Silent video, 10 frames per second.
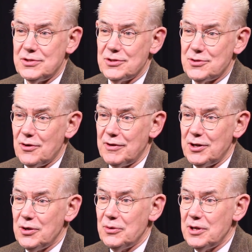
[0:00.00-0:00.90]
the
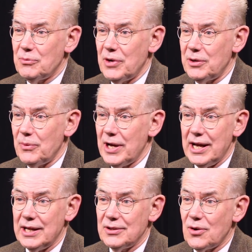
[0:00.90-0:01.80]
Soviet Union went
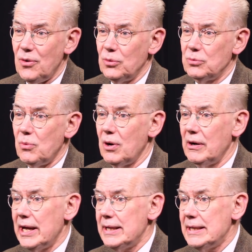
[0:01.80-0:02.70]
away and the Cold
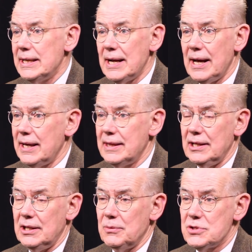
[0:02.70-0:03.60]
War ended, I
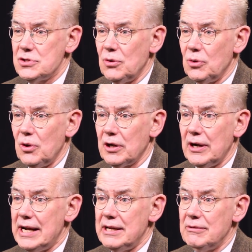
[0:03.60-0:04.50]
think there was no
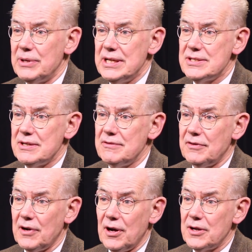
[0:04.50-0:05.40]
longer any reason
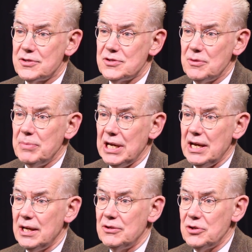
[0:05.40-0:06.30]
for us to
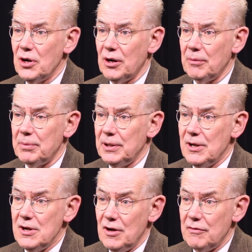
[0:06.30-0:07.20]
be in Europe.
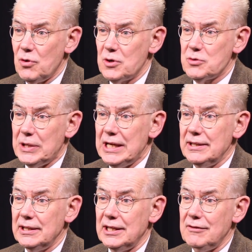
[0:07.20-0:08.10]
Of course, we
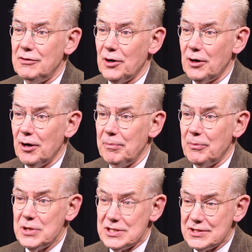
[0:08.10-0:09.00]
didn't leave Europe,
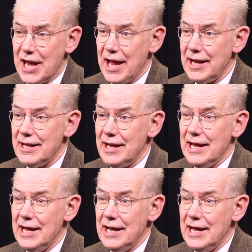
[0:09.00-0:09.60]
we stayed,